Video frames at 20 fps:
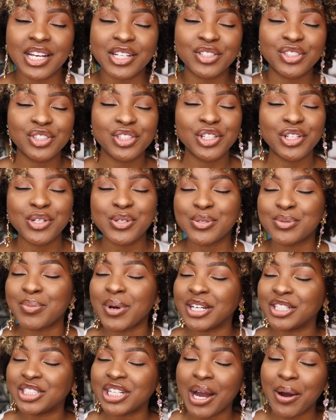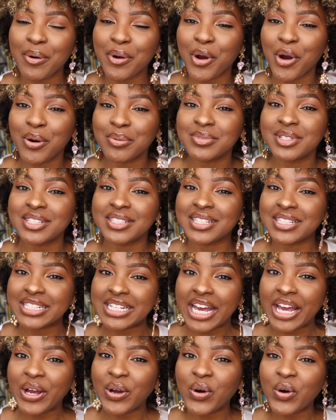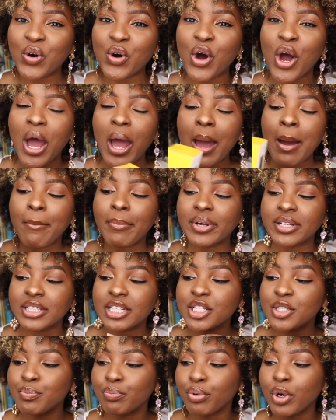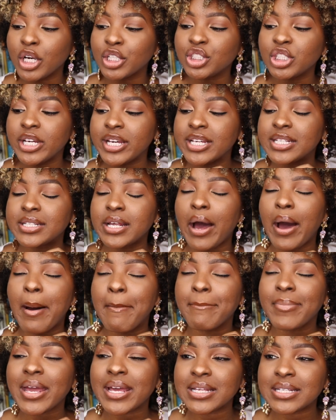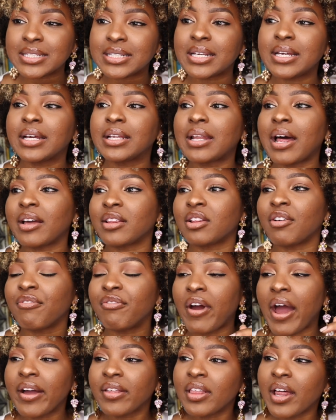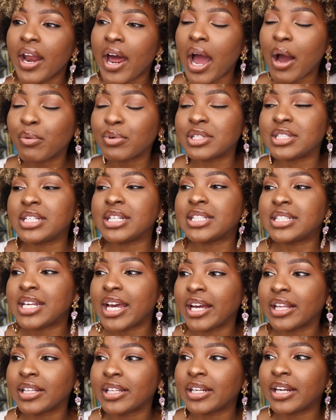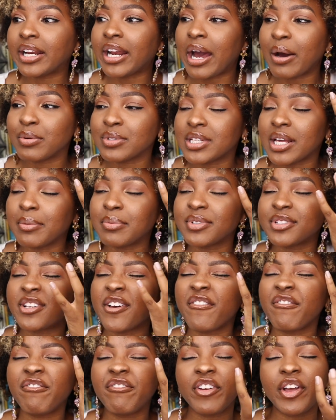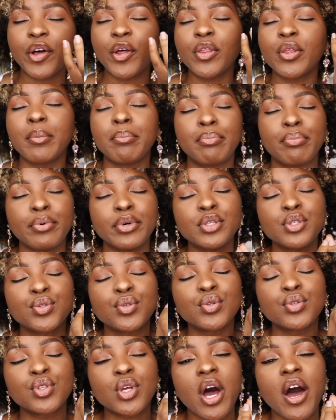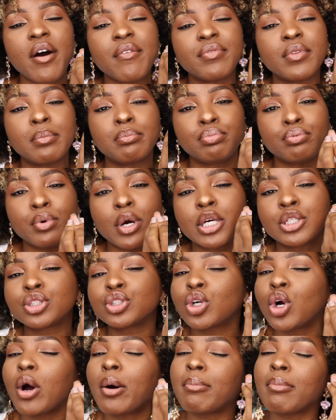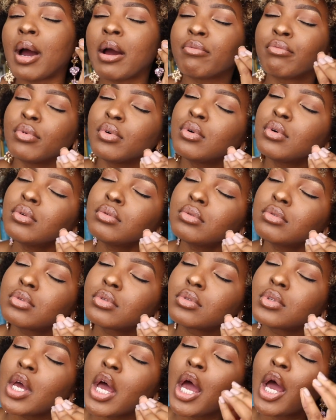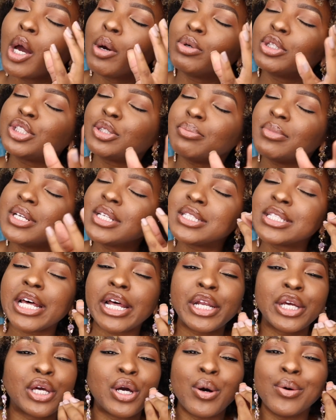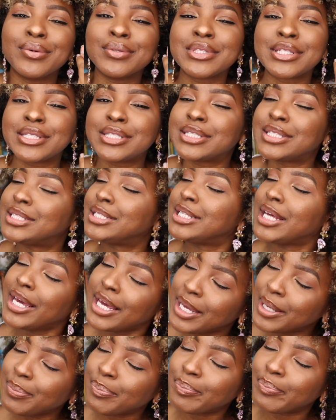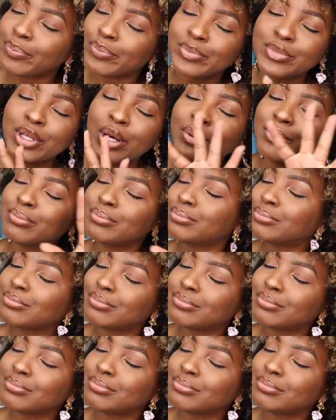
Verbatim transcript: I usually use my shower comb to detangle, but this brush is amazing. Like, the fact that I was detangling and I was able to feel the bristles of the brush on my roots, which means that it goes deep. Don't